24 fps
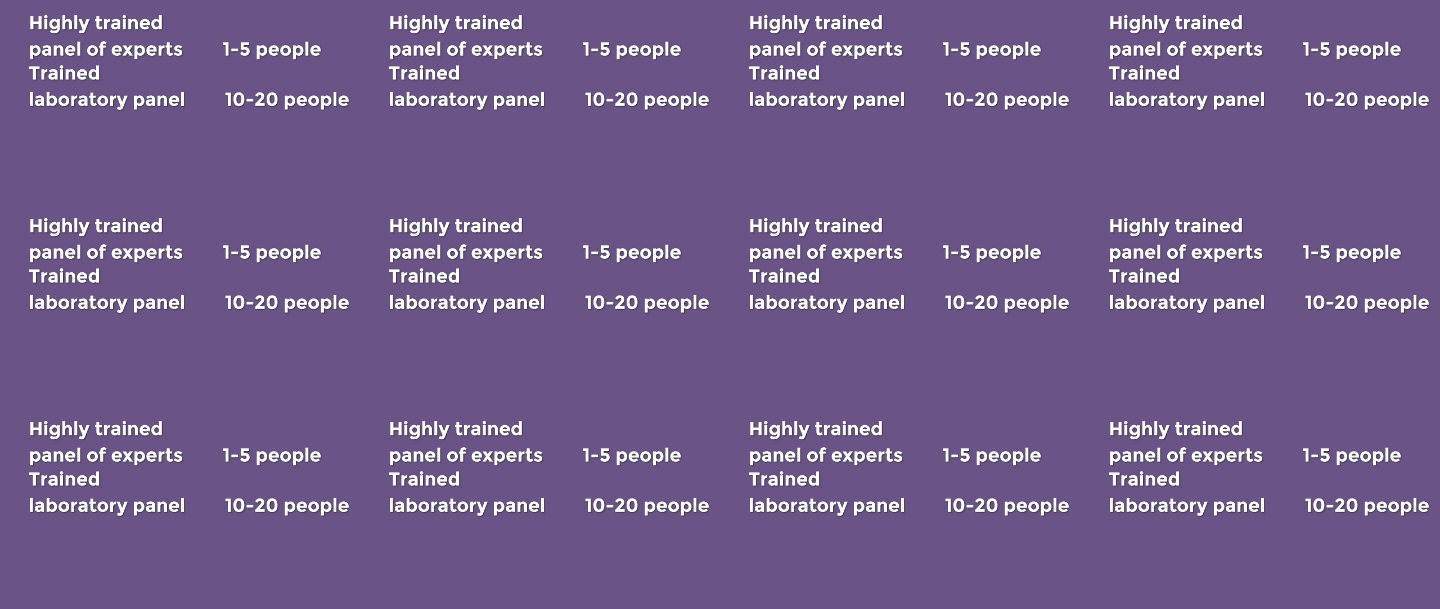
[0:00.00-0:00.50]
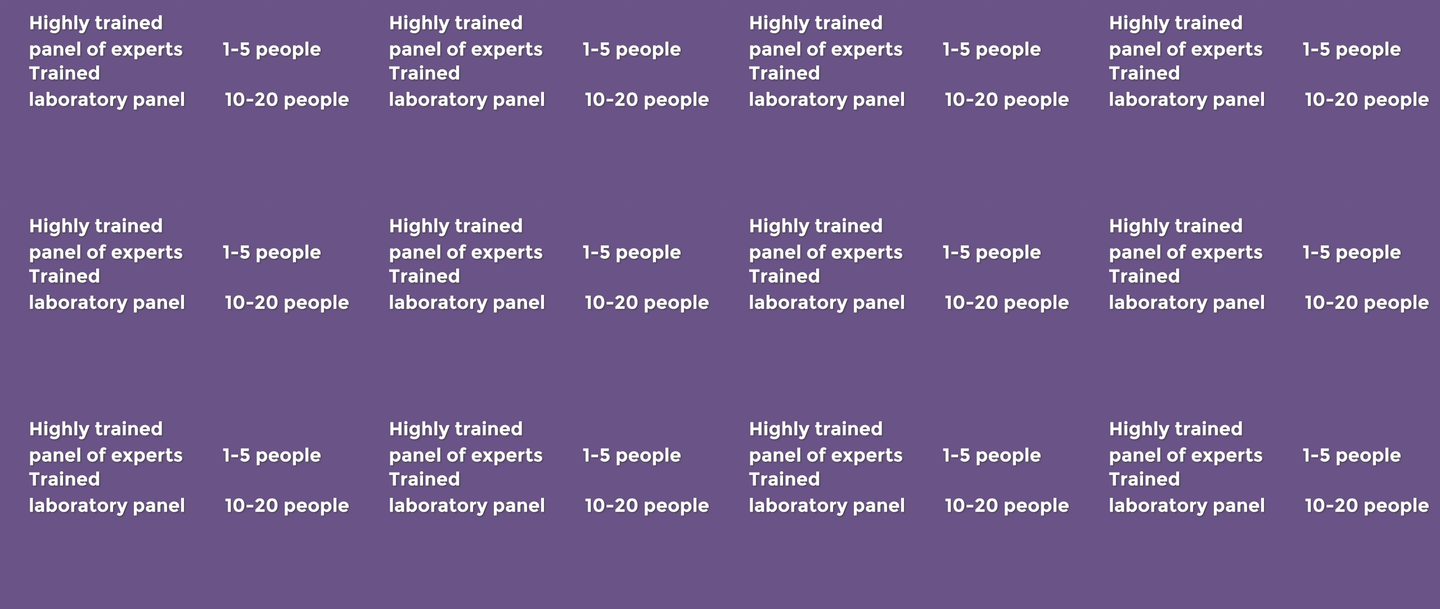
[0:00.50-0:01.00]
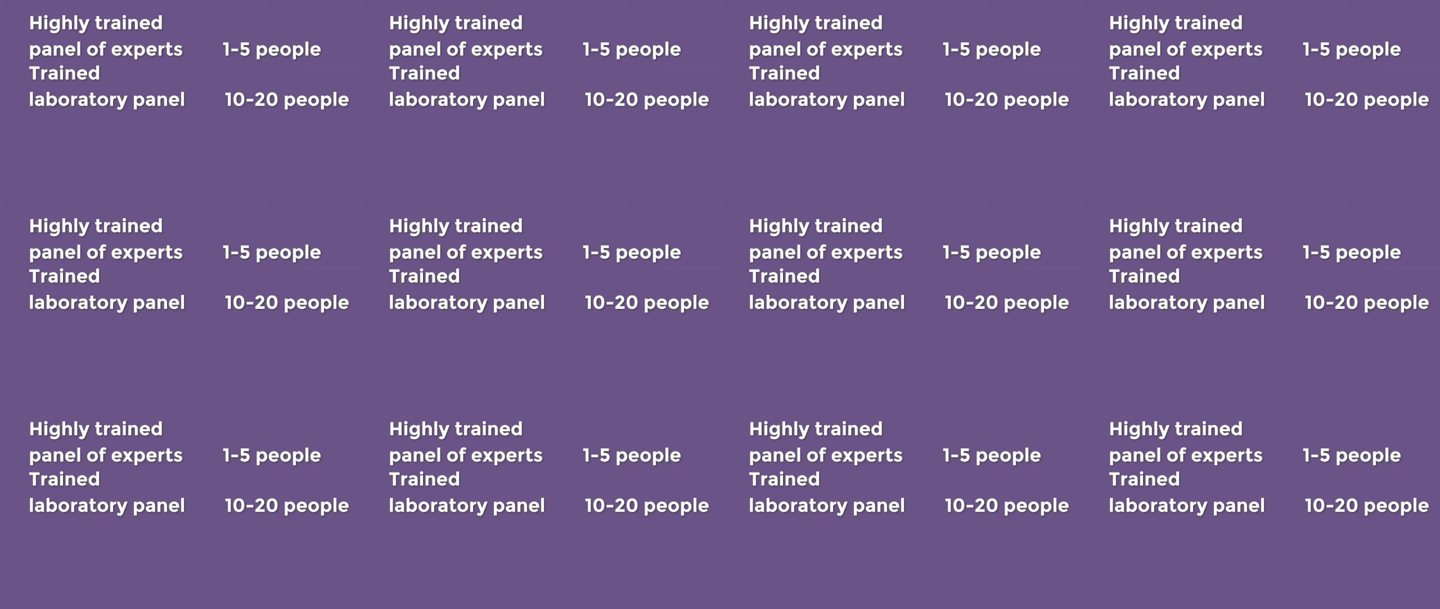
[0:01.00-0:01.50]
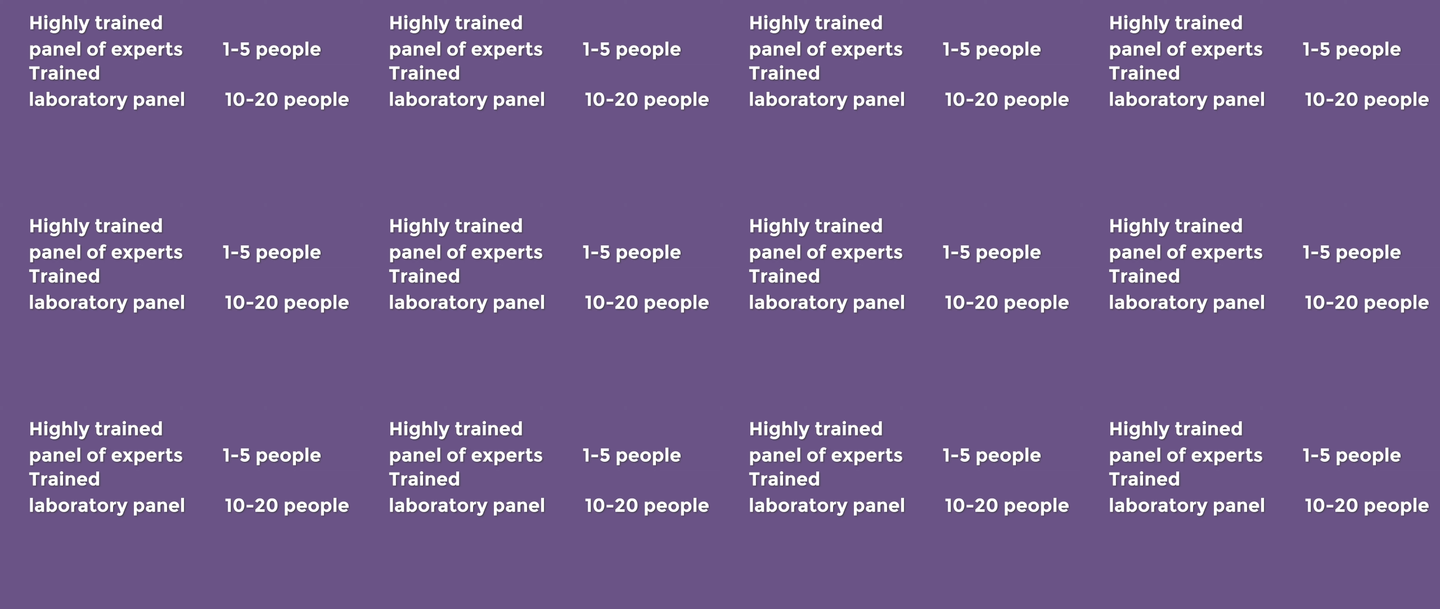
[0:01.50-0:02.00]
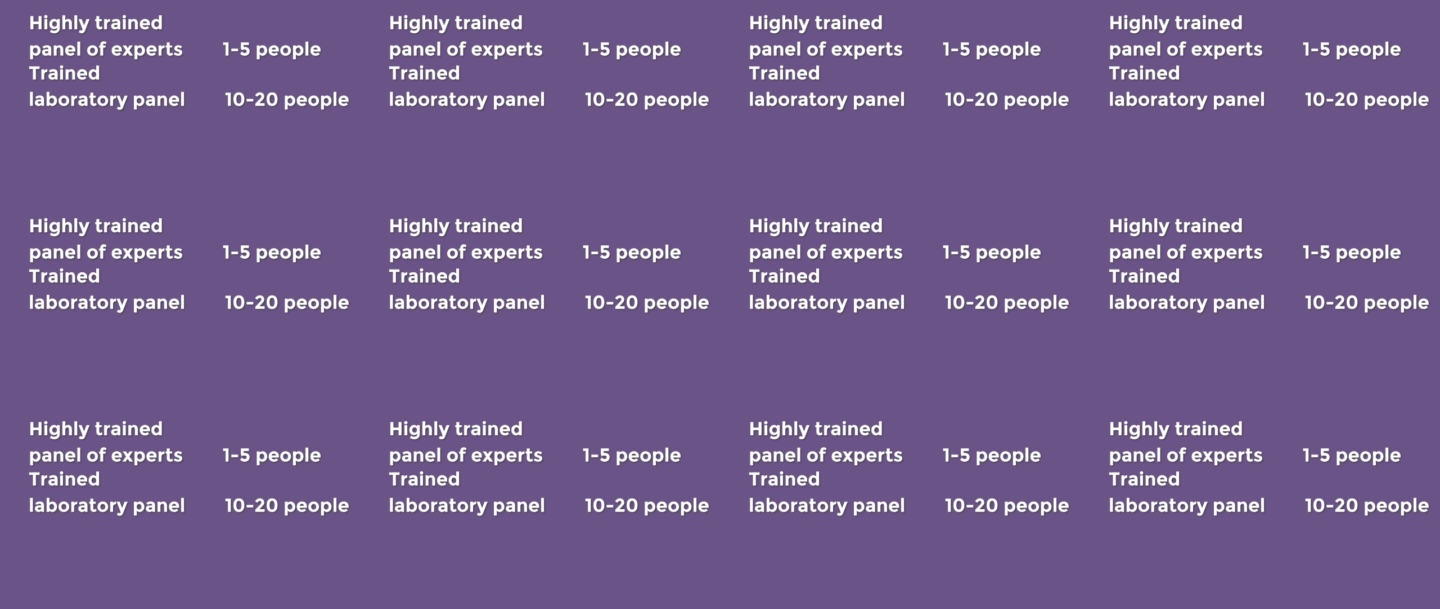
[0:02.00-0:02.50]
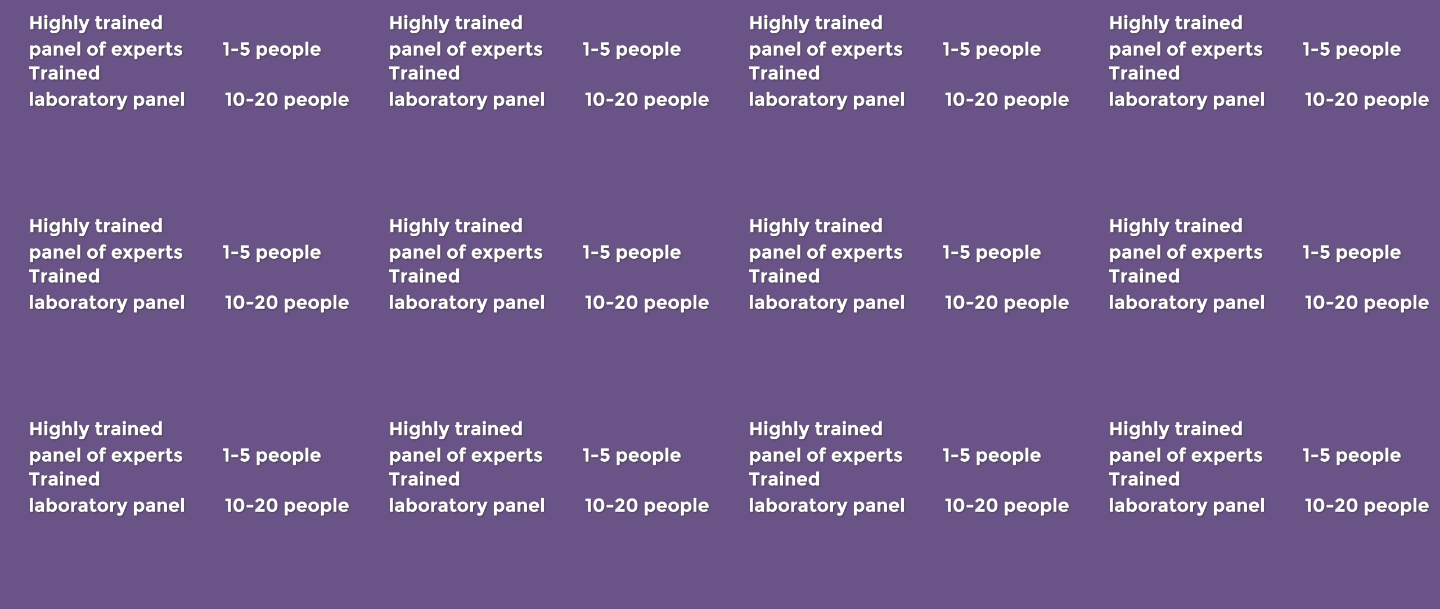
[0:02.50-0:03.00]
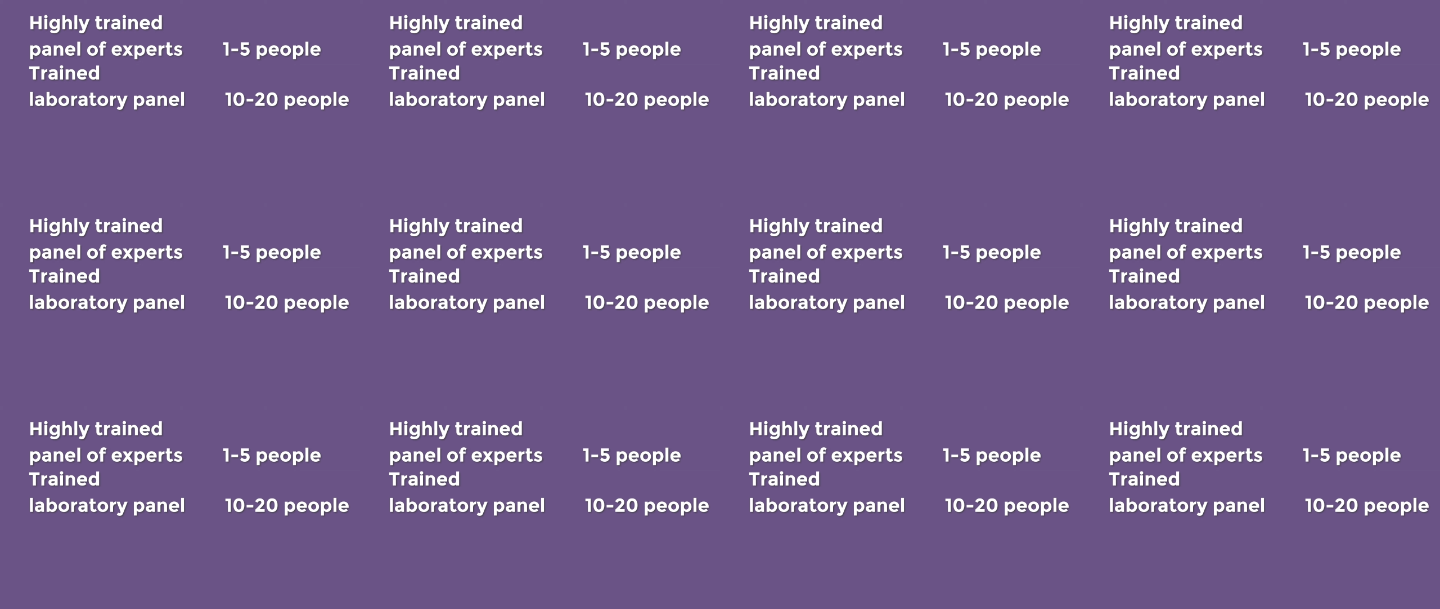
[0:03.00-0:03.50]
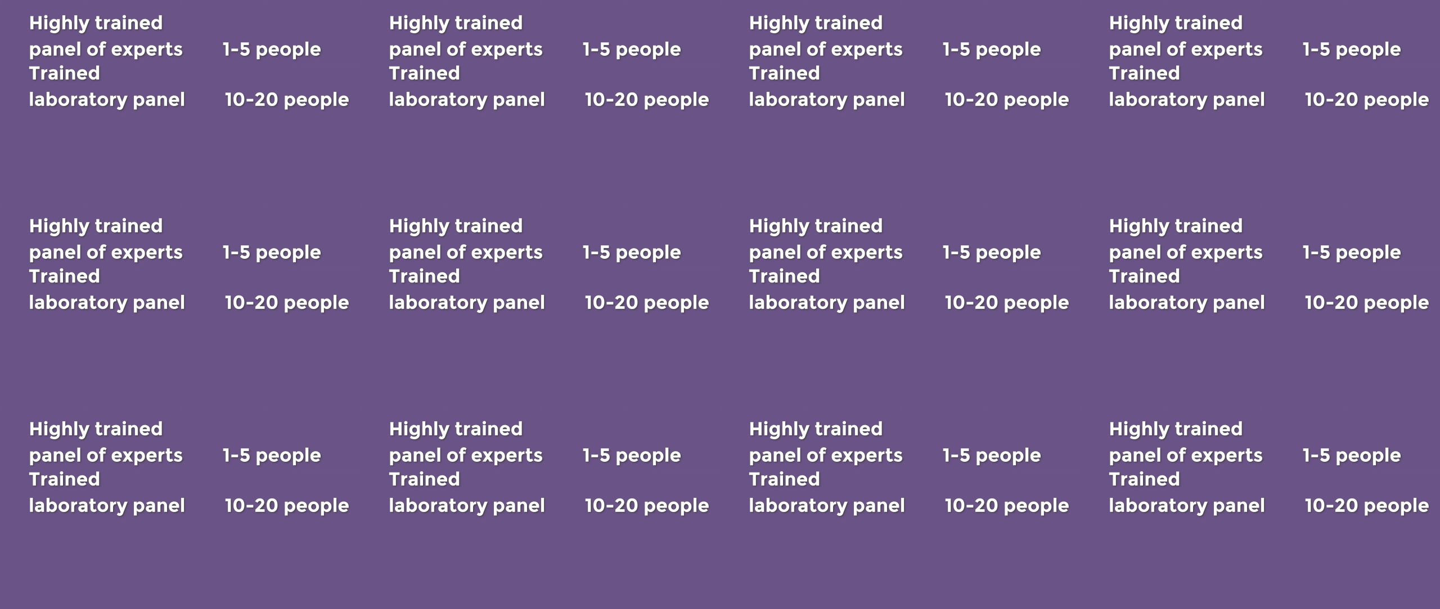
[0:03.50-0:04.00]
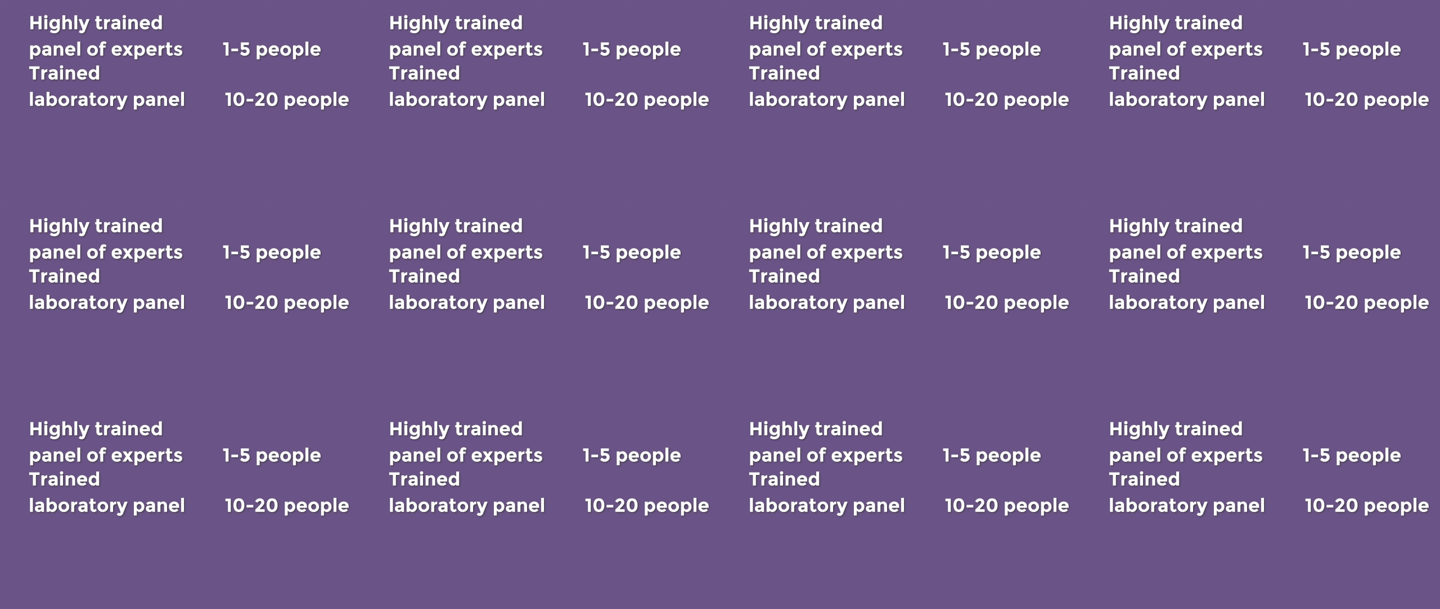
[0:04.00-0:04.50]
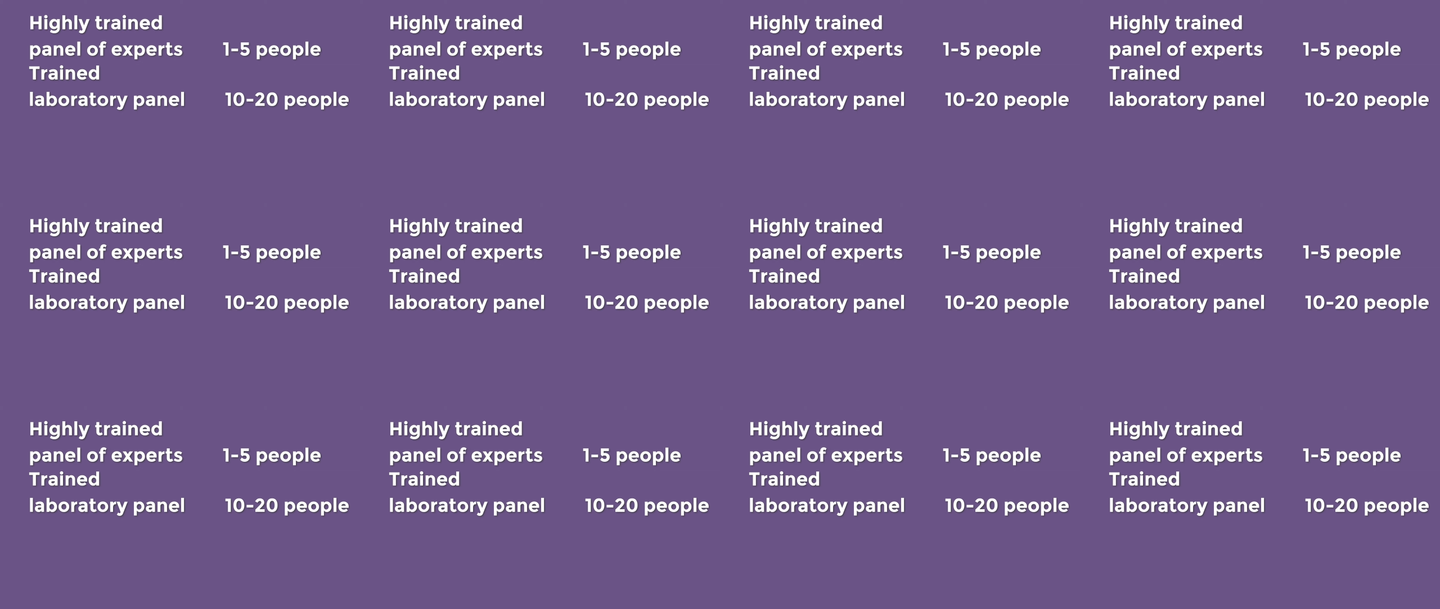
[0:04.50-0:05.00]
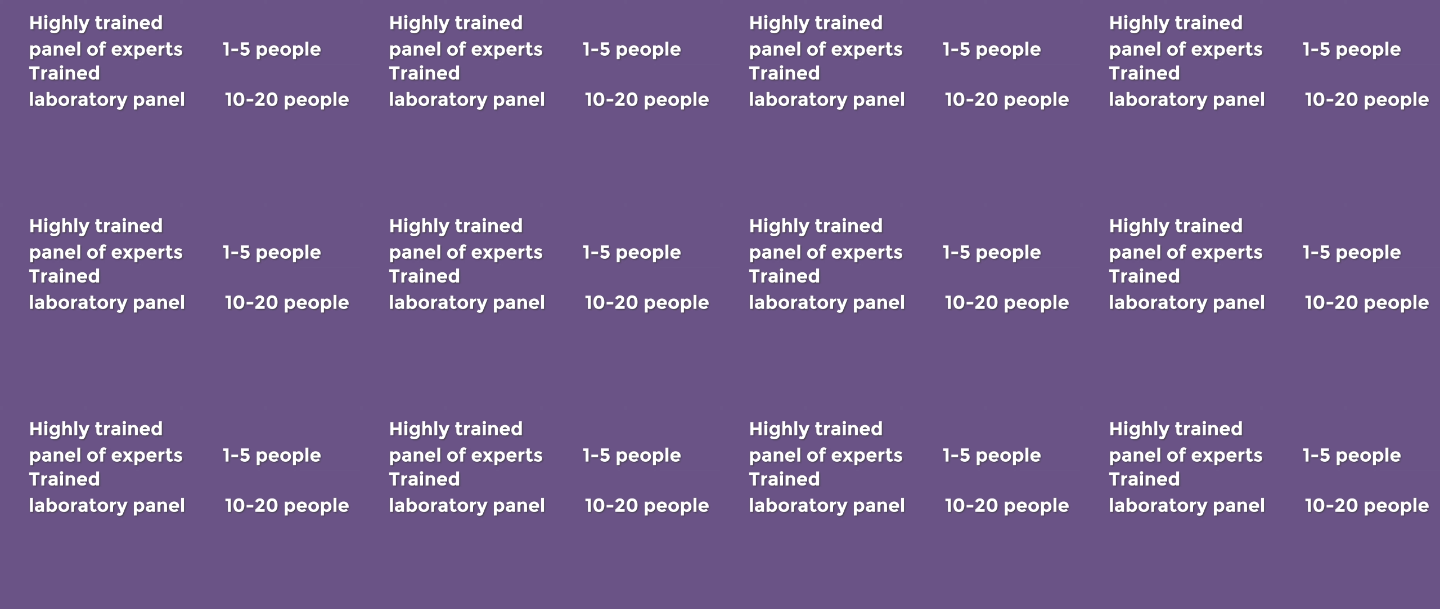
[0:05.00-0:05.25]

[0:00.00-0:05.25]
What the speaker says: No face is visible, so there are no lips to read.